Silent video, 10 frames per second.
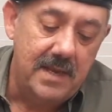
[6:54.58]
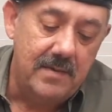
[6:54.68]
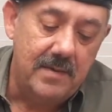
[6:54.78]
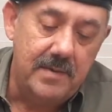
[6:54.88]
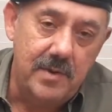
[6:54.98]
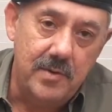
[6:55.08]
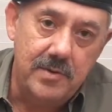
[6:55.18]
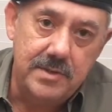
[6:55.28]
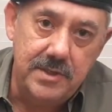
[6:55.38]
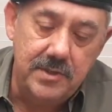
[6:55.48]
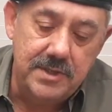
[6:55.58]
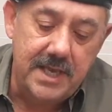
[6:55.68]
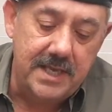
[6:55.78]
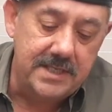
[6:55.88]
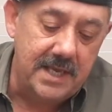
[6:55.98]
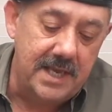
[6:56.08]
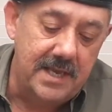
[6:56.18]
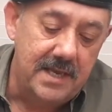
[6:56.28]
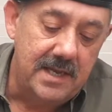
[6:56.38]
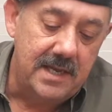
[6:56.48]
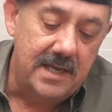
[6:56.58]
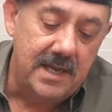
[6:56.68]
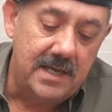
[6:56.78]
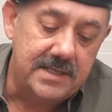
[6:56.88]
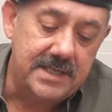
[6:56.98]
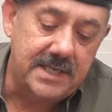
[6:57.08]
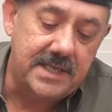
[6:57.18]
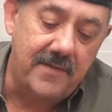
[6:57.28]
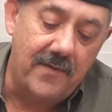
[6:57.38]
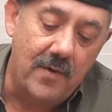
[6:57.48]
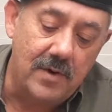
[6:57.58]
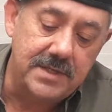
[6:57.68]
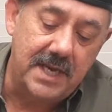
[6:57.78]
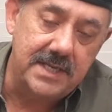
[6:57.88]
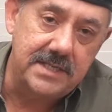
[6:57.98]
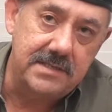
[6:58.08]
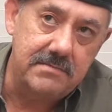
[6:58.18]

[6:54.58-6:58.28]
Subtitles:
what you'd say is a 64 size,